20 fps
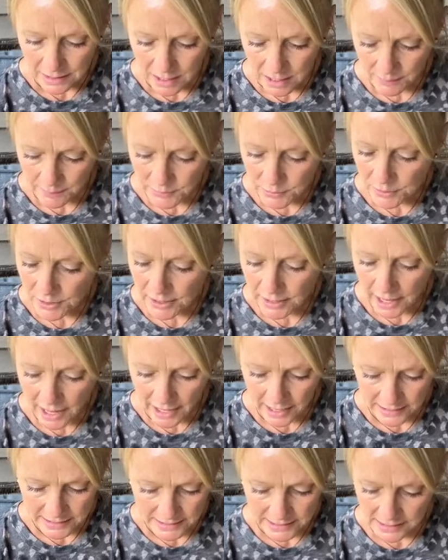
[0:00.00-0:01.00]
Um, you get
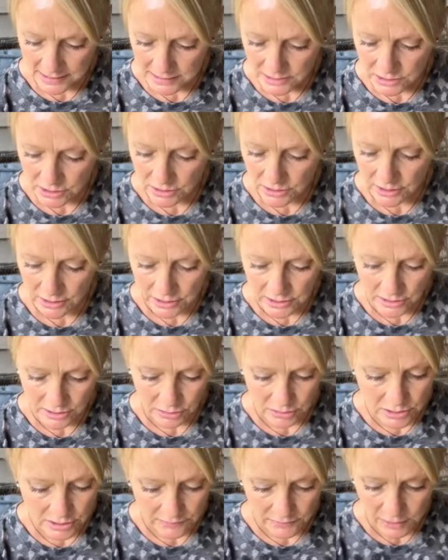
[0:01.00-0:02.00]
access to the
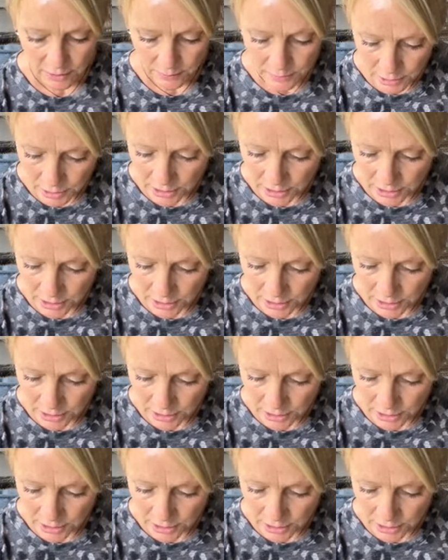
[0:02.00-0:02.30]
exclusive